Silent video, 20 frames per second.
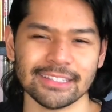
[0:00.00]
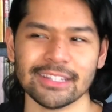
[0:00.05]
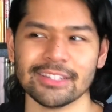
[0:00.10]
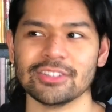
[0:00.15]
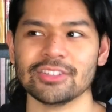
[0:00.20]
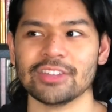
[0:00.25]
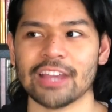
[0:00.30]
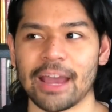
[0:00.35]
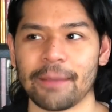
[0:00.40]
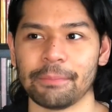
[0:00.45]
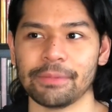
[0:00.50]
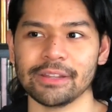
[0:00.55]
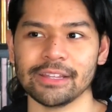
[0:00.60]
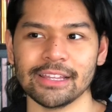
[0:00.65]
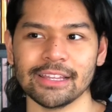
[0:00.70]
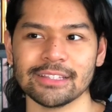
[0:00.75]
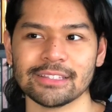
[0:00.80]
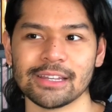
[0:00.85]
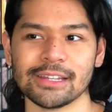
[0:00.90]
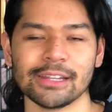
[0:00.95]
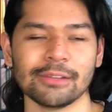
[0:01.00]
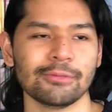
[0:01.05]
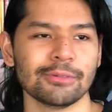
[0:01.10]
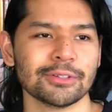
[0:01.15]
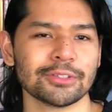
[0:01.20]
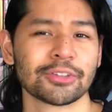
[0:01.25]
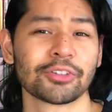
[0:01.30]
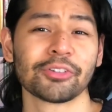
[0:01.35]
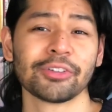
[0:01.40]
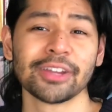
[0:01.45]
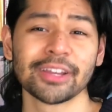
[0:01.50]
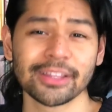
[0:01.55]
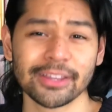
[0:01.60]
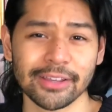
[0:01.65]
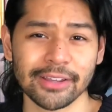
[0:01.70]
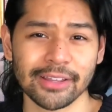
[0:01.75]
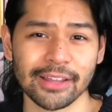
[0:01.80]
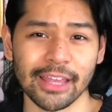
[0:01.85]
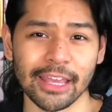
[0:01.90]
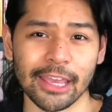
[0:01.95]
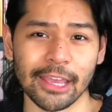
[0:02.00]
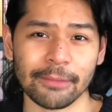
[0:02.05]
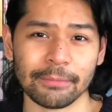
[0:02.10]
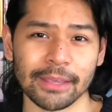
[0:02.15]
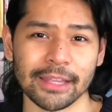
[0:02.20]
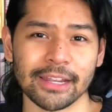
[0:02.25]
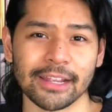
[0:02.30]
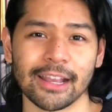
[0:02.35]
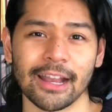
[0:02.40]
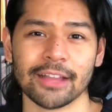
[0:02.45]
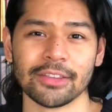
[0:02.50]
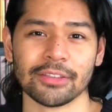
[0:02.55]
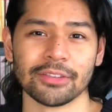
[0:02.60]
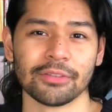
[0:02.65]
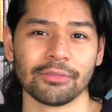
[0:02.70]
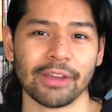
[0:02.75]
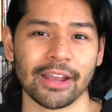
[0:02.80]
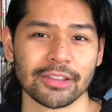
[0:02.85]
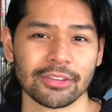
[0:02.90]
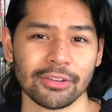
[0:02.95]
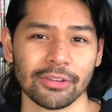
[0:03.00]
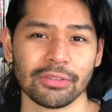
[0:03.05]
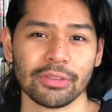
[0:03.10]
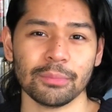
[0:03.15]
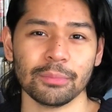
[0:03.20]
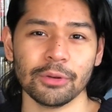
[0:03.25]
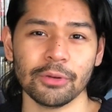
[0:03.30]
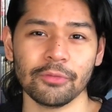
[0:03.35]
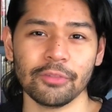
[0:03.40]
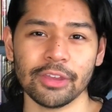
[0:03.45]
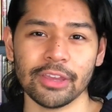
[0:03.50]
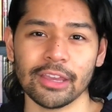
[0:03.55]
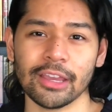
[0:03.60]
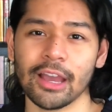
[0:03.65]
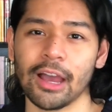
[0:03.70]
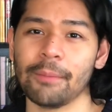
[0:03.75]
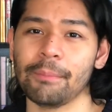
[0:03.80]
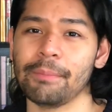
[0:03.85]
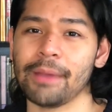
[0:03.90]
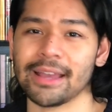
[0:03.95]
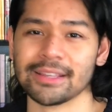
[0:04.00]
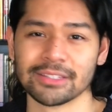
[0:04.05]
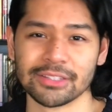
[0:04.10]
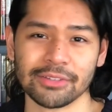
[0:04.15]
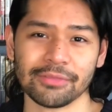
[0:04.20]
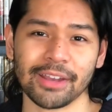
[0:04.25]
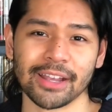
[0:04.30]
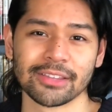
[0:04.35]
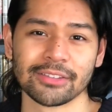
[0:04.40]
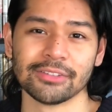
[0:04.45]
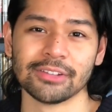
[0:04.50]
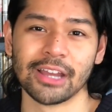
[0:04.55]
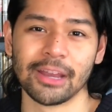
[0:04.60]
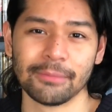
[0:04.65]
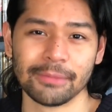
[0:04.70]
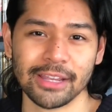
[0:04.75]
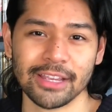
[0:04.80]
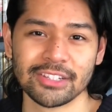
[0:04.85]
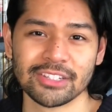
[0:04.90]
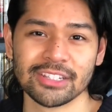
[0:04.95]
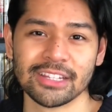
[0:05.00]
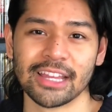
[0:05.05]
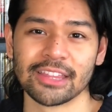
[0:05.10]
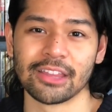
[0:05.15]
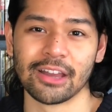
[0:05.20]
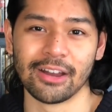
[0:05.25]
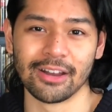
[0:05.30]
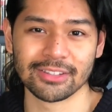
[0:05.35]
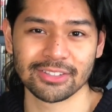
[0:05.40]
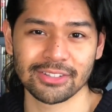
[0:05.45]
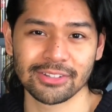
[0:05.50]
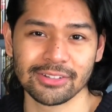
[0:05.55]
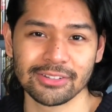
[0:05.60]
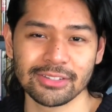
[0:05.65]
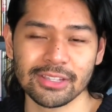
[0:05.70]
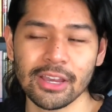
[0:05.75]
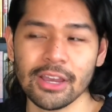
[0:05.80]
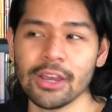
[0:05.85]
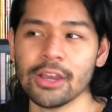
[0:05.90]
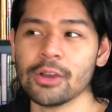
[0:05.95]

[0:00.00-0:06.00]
it's Japanese, and it was critically acclaimed, and it got the director of the movie a Best Director nomination at the Oscars,